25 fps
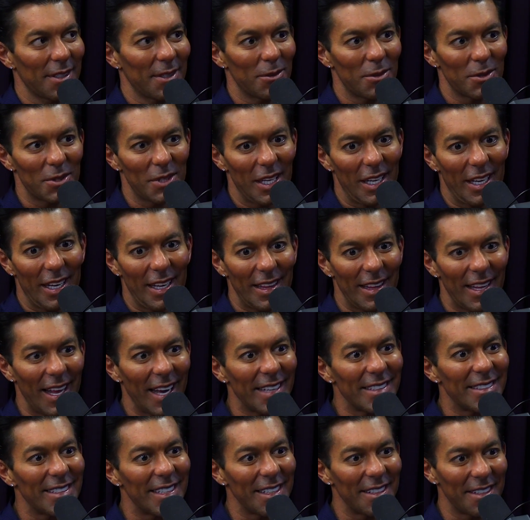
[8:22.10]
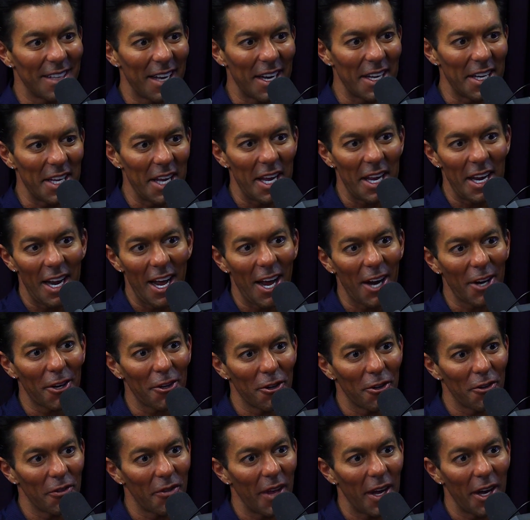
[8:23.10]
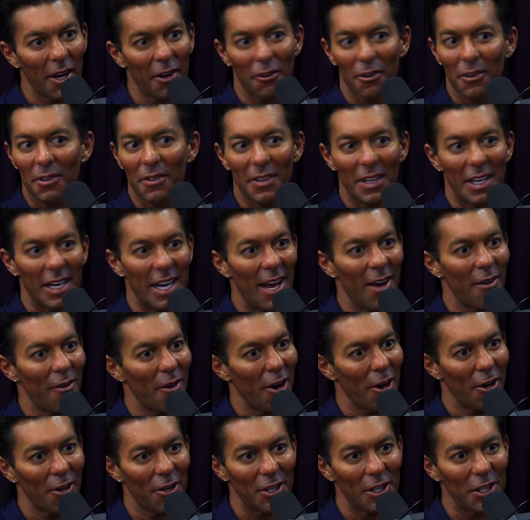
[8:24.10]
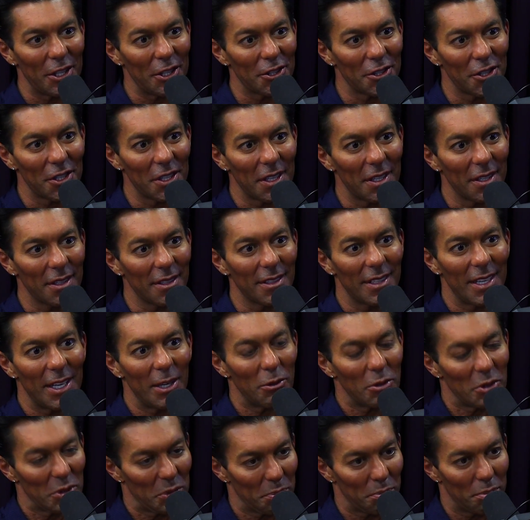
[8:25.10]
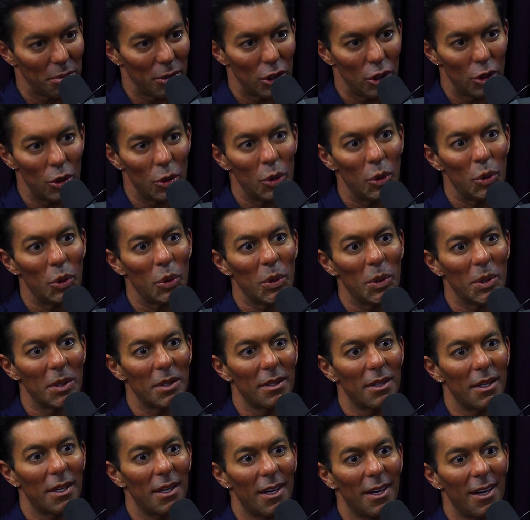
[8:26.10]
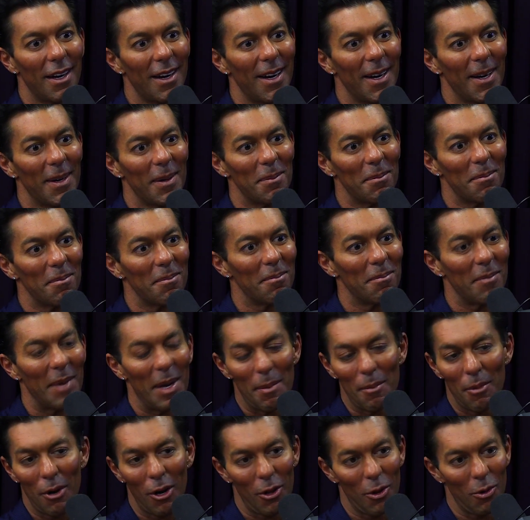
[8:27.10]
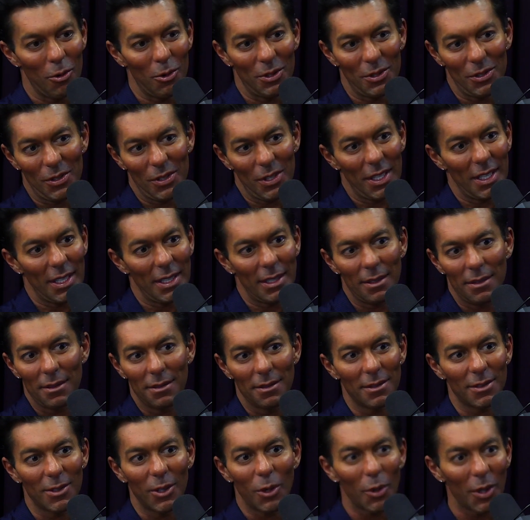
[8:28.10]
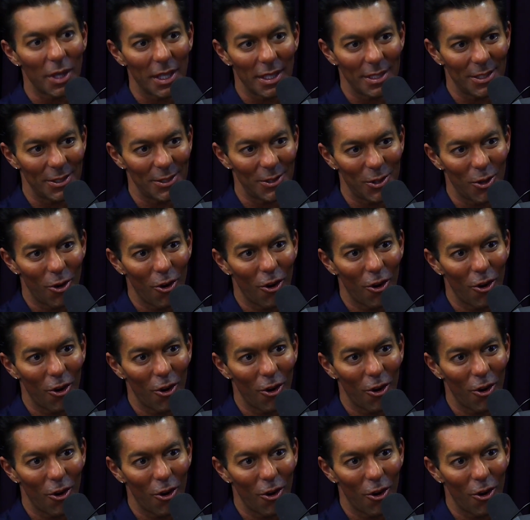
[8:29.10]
was like a 1998 Acura Integra. It didn't have air conditioning. It was blue. My mother was like, don't get this